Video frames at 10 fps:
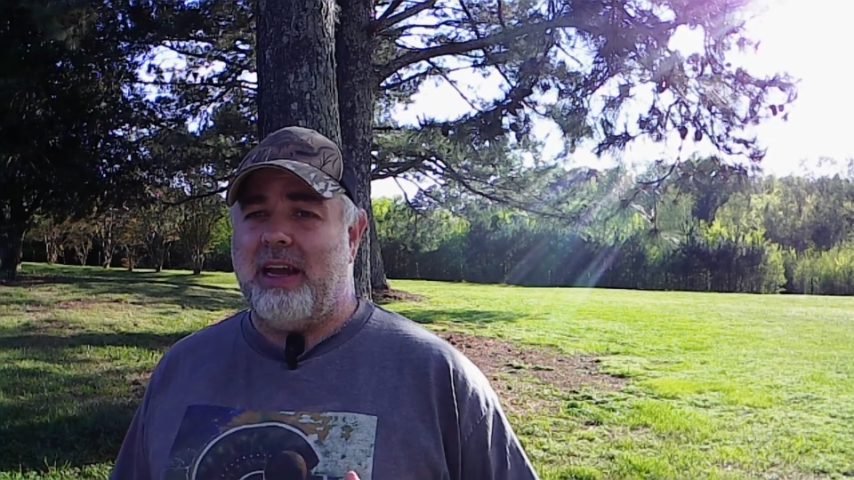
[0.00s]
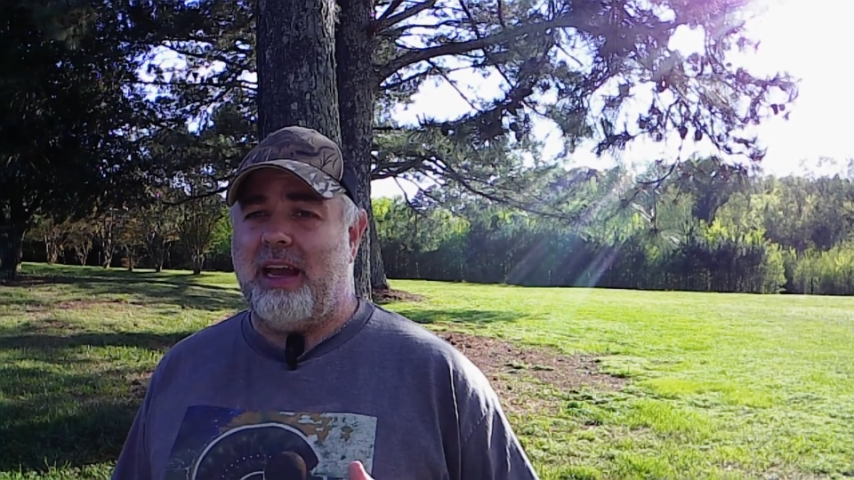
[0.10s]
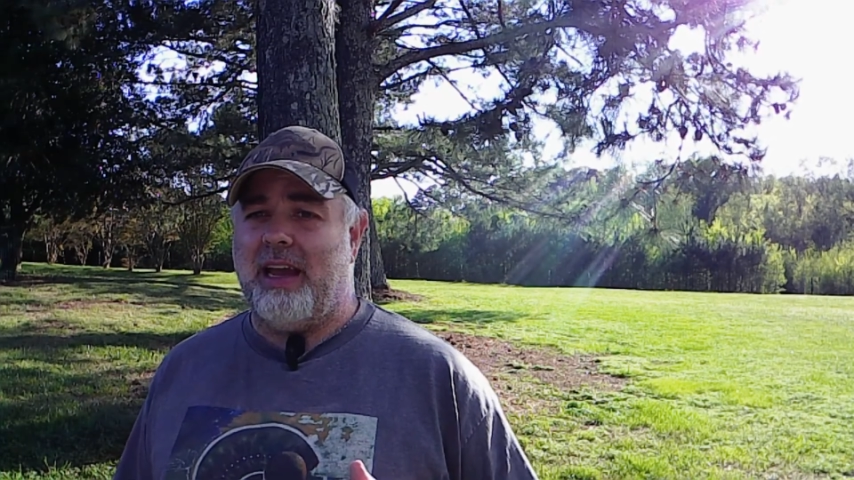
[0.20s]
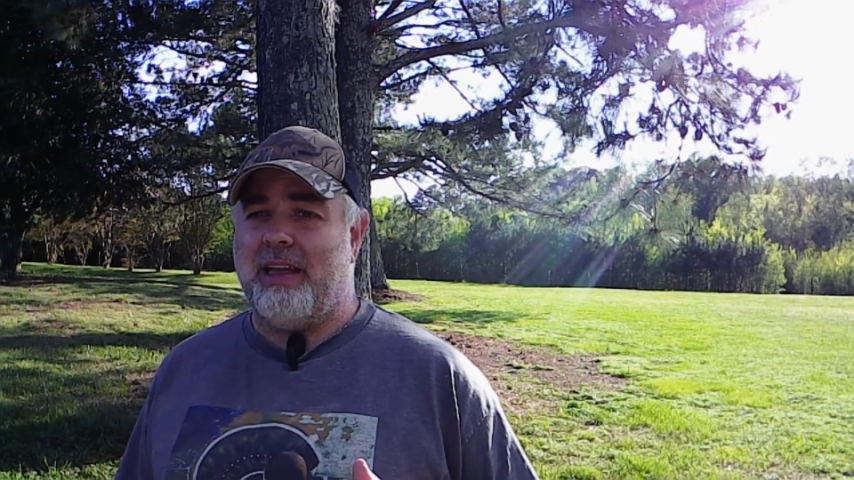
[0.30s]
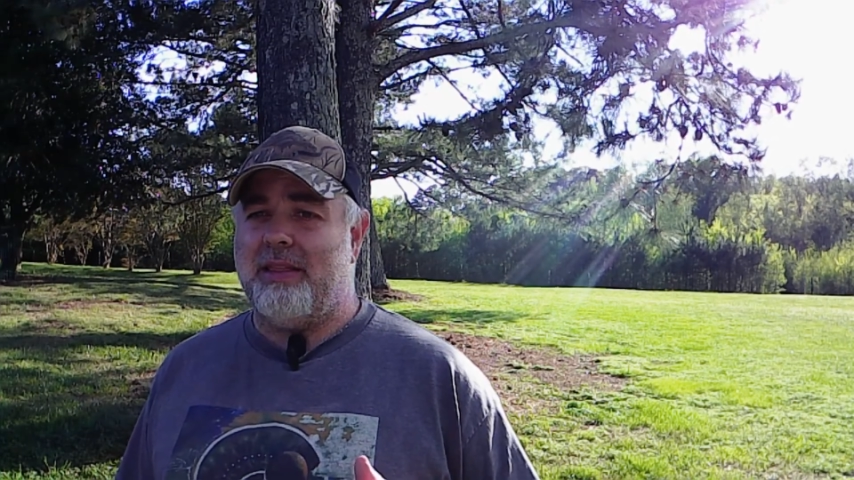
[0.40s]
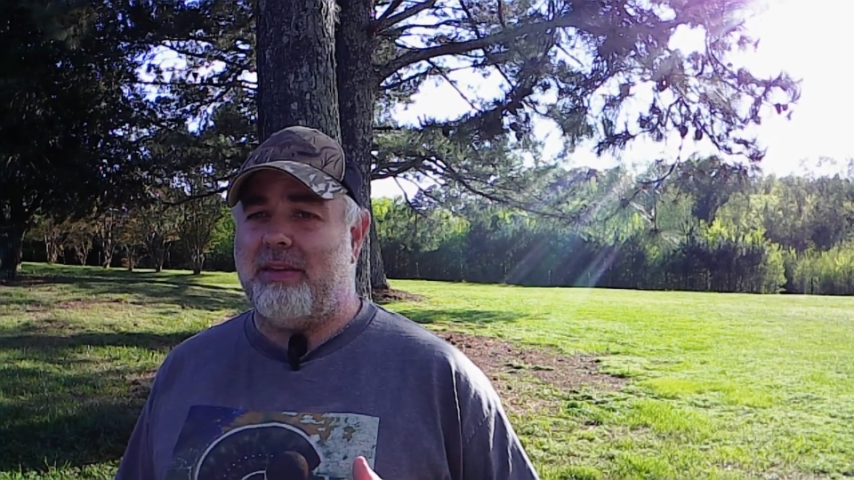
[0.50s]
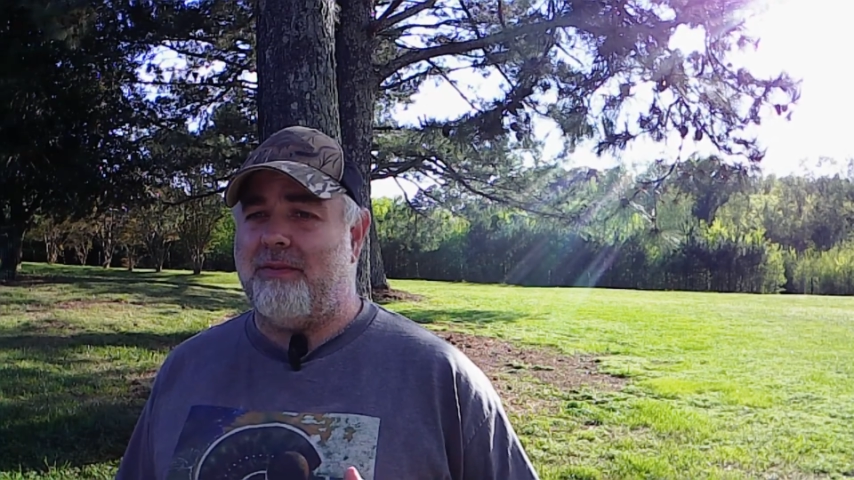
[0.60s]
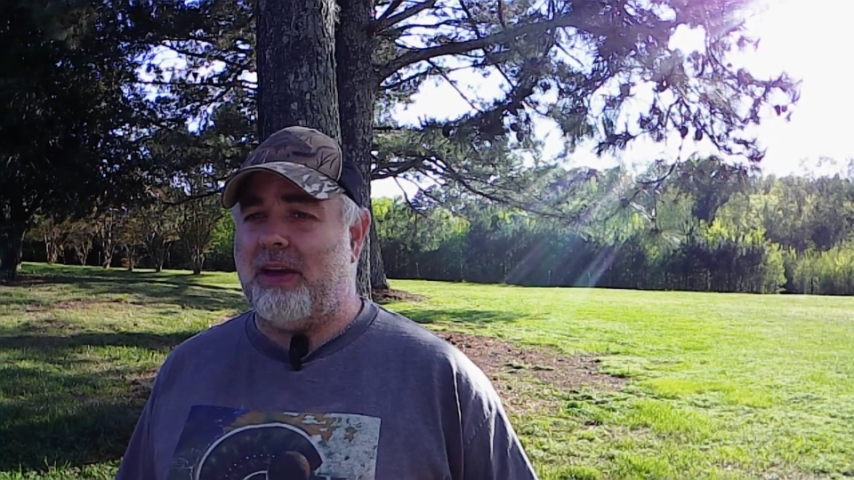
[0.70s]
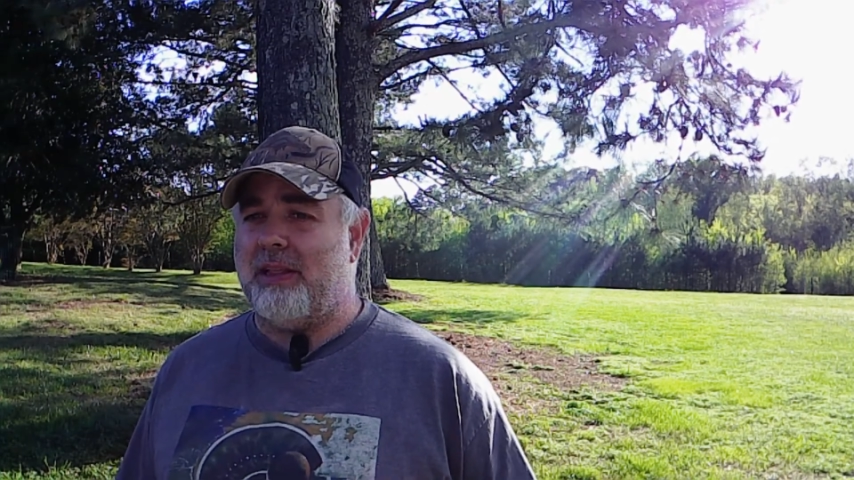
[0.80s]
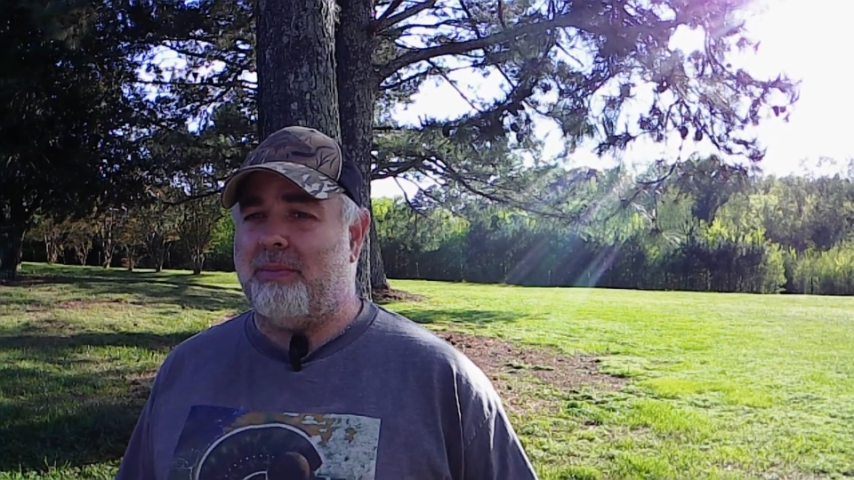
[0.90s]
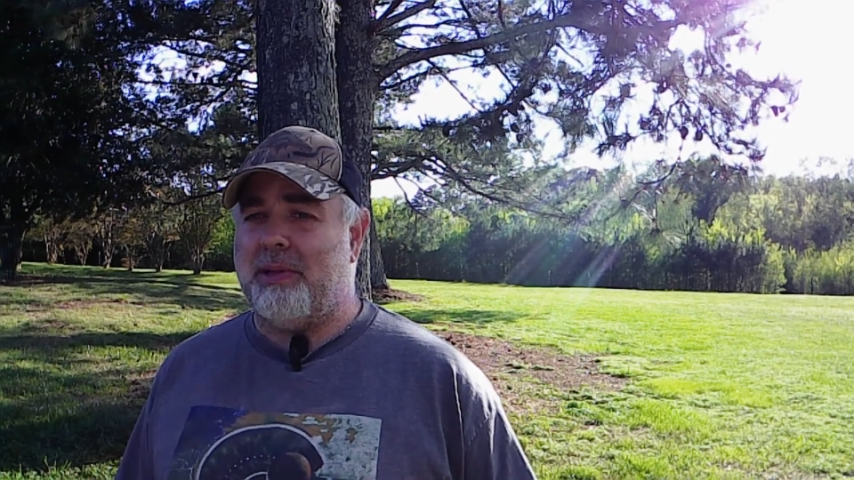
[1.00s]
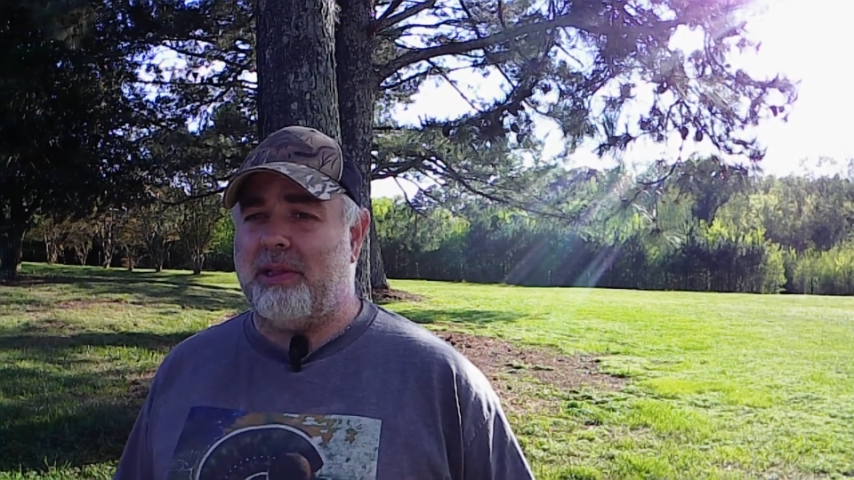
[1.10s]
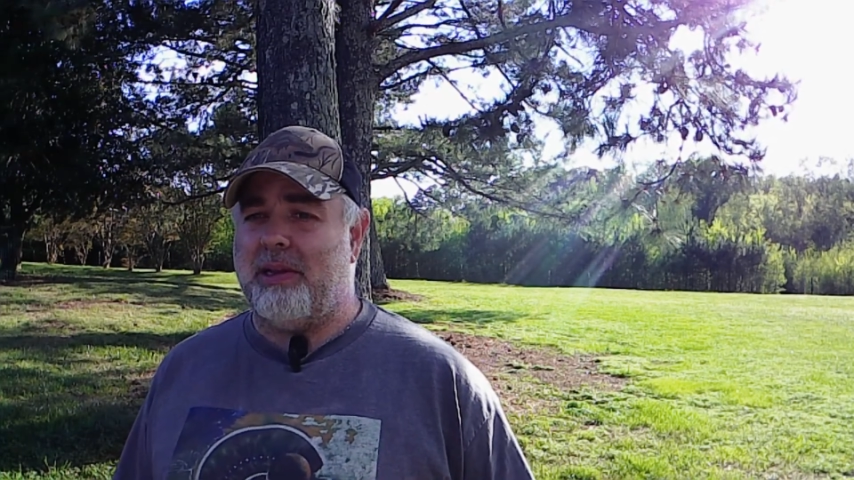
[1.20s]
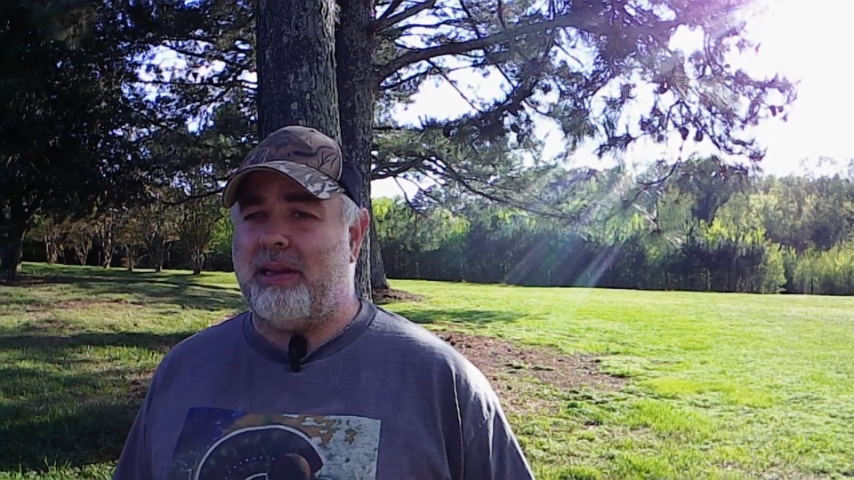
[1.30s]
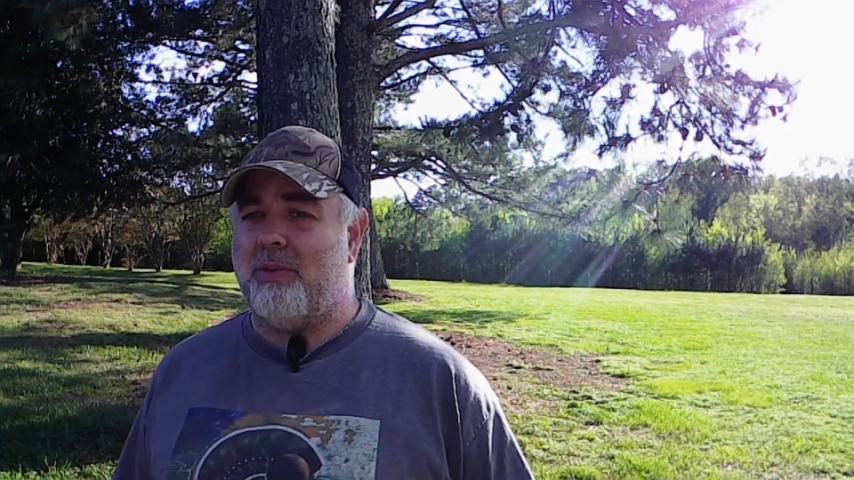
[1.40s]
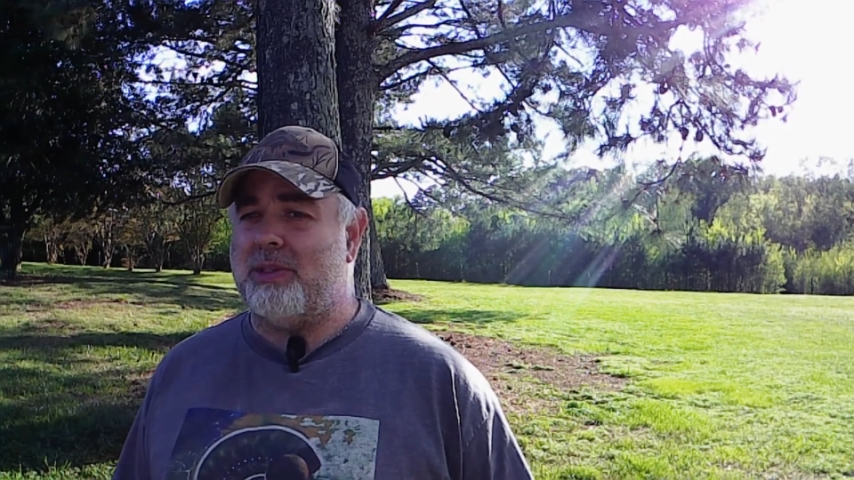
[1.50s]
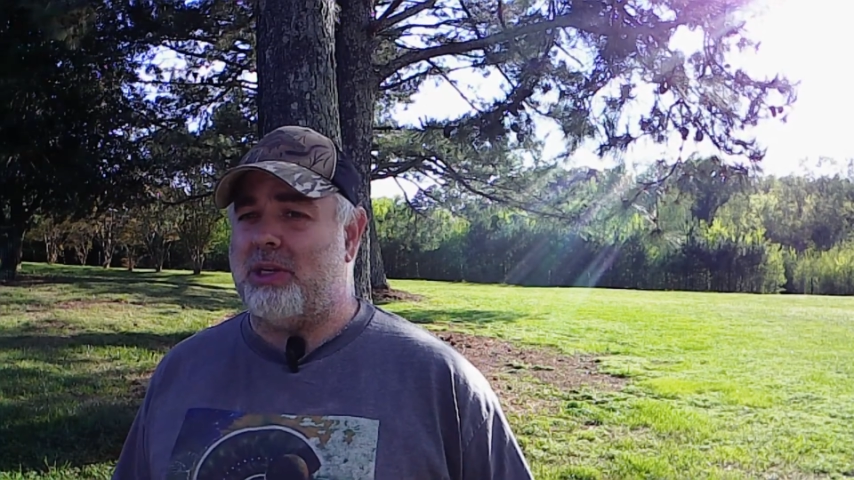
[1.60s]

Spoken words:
and the availability was